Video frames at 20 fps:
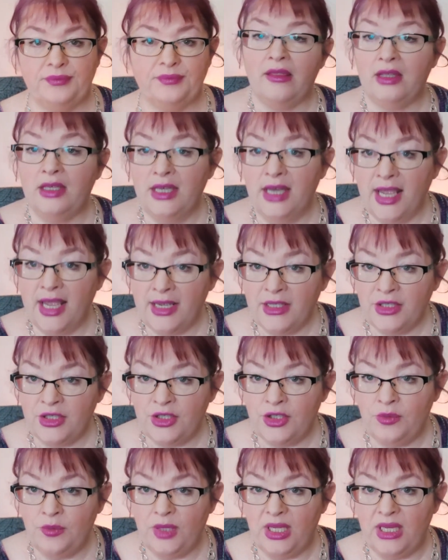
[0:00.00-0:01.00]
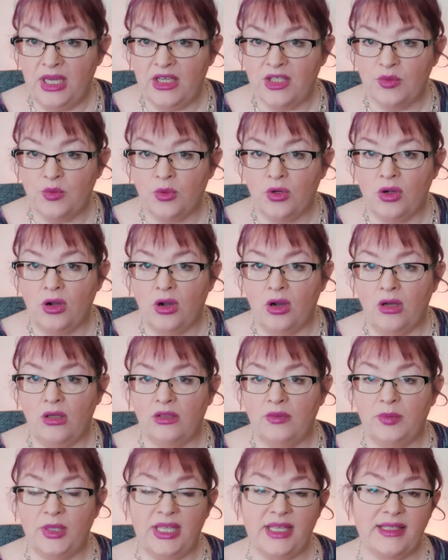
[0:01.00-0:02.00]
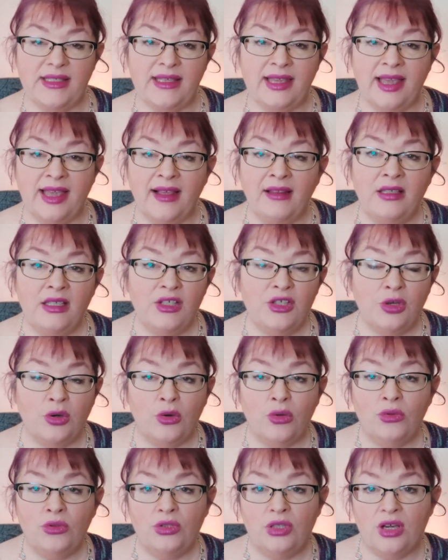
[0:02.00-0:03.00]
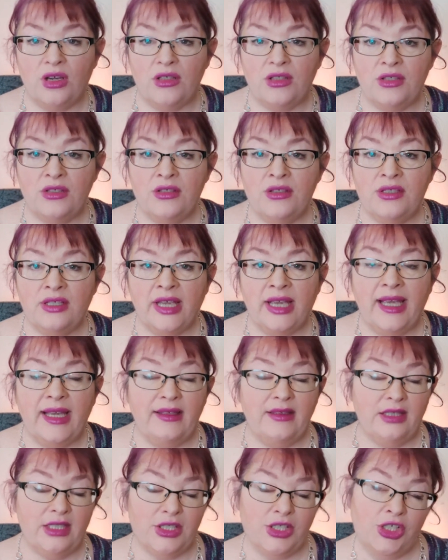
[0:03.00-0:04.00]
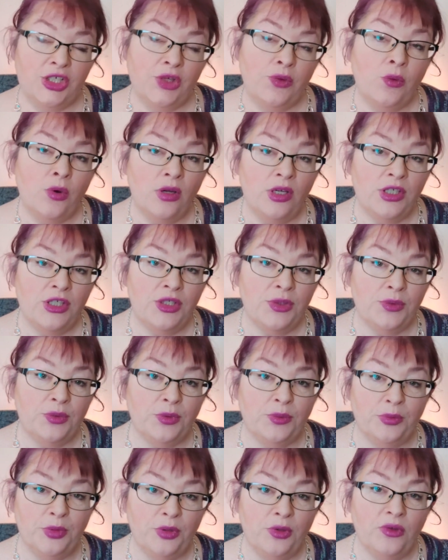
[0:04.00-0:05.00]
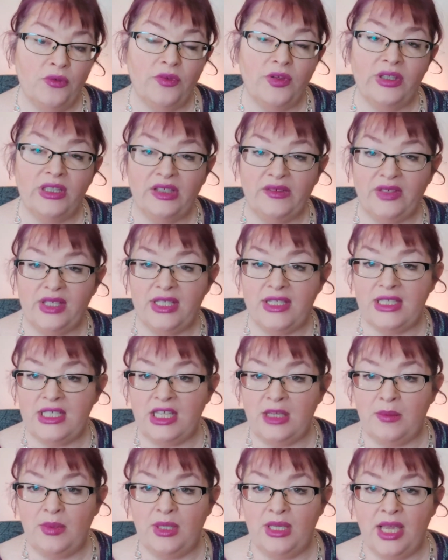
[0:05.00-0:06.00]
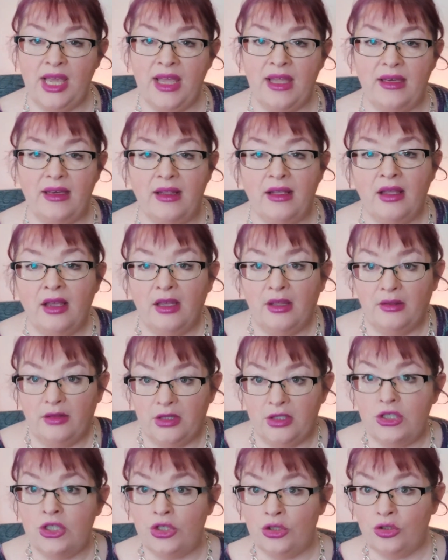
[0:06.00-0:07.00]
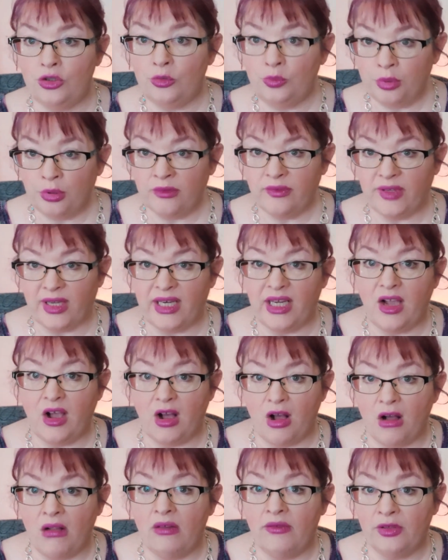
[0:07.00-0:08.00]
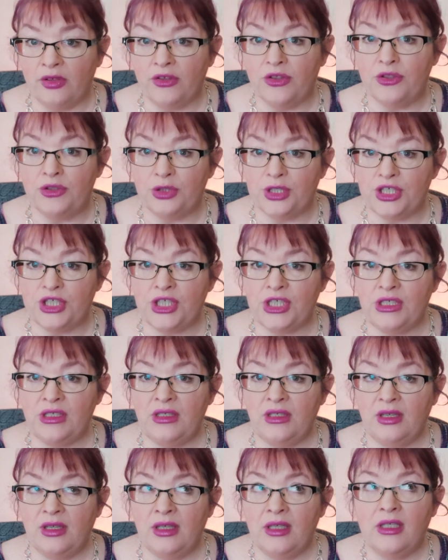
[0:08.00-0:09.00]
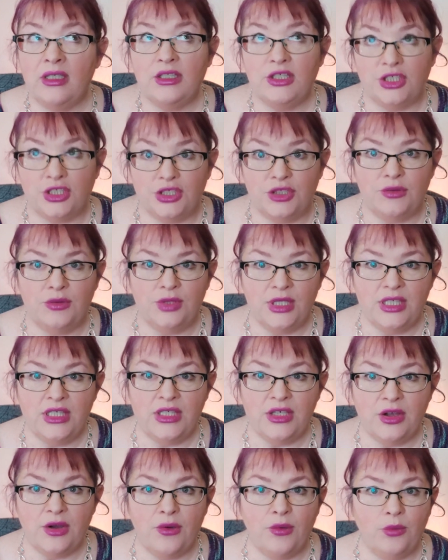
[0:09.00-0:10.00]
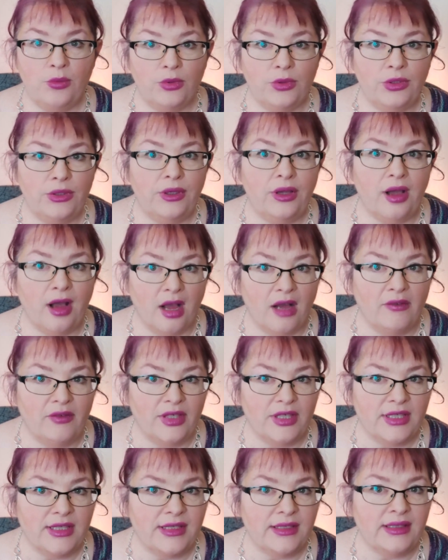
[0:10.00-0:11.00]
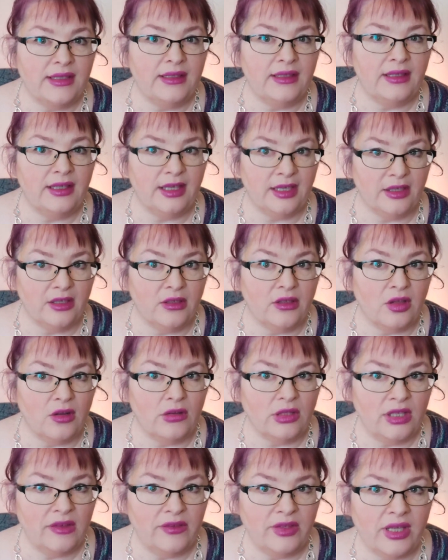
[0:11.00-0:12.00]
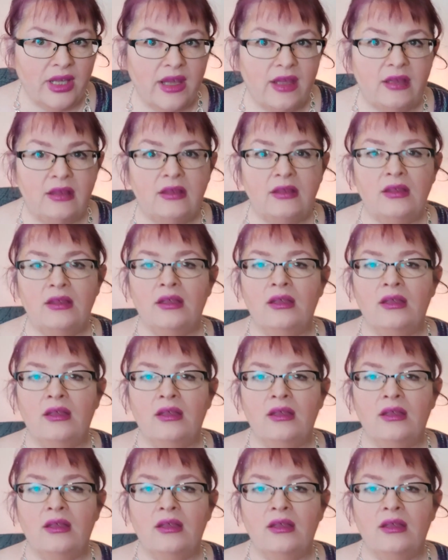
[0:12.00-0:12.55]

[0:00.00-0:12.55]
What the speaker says: The next 2 meetings were called because Kelly told doctors that she wanted to remove Olivia's TPN, the tube providing all of her nutrition. Doing so would obviously kill Olivia.